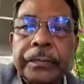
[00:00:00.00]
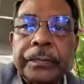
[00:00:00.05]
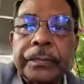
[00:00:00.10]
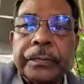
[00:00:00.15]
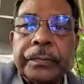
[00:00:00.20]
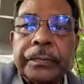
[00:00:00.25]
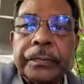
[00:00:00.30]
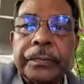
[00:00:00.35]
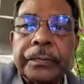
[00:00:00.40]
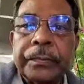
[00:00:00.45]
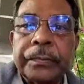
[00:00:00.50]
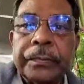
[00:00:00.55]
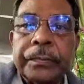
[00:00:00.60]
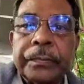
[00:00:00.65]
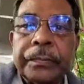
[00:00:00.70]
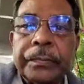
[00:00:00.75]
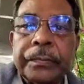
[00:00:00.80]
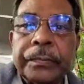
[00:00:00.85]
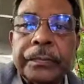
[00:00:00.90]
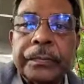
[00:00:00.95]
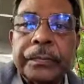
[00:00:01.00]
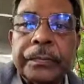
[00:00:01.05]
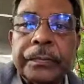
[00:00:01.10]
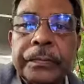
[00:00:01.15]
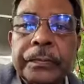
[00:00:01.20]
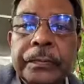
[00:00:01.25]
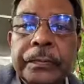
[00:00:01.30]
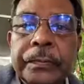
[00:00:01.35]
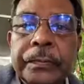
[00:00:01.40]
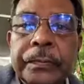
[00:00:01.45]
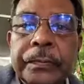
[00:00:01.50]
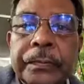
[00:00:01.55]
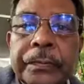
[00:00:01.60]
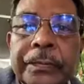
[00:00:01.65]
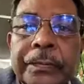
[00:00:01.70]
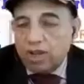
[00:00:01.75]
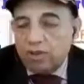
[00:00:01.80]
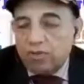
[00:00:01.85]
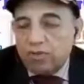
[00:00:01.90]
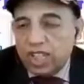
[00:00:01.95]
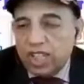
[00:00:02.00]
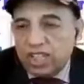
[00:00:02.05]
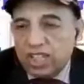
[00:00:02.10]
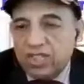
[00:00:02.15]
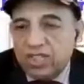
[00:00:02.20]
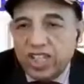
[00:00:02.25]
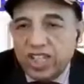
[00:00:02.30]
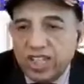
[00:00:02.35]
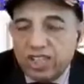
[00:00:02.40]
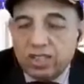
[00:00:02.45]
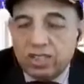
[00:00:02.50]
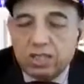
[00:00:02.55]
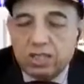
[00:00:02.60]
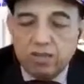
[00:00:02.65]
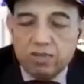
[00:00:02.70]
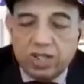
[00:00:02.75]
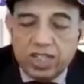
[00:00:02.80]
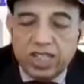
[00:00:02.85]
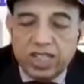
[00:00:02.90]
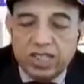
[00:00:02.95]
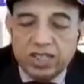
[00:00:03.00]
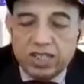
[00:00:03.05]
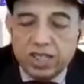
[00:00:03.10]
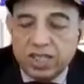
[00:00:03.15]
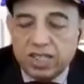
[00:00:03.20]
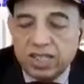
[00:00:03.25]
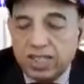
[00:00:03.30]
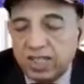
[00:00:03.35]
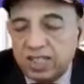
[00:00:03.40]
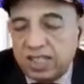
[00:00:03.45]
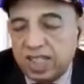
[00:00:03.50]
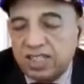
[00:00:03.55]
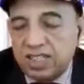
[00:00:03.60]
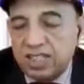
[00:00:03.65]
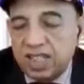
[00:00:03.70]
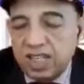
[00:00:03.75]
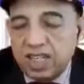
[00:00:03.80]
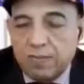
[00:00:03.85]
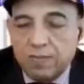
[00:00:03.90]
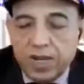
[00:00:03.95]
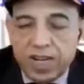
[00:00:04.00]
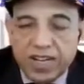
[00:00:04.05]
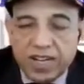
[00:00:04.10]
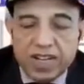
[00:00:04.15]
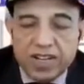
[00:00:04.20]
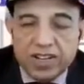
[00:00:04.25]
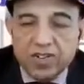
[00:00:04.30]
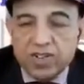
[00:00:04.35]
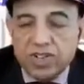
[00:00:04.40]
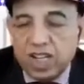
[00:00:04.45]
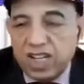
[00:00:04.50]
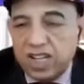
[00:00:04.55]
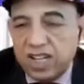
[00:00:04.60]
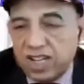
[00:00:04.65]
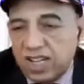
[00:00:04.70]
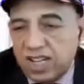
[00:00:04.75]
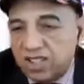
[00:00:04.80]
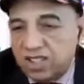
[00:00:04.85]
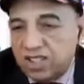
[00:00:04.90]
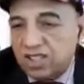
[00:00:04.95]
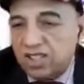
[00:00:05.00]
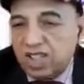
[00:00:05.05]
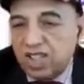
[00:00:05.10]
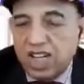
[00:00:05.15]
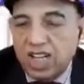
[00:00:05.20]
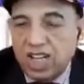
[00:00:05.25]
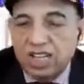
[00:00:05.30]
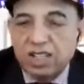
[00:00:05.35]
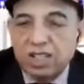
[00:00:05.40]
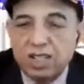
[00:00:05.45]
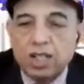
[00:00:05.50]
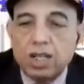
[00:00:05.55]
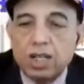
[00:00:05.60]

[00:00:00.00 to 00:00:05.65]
and in India also, many of the states, whether it's Karnataka, Maharashtra, Rajasthan,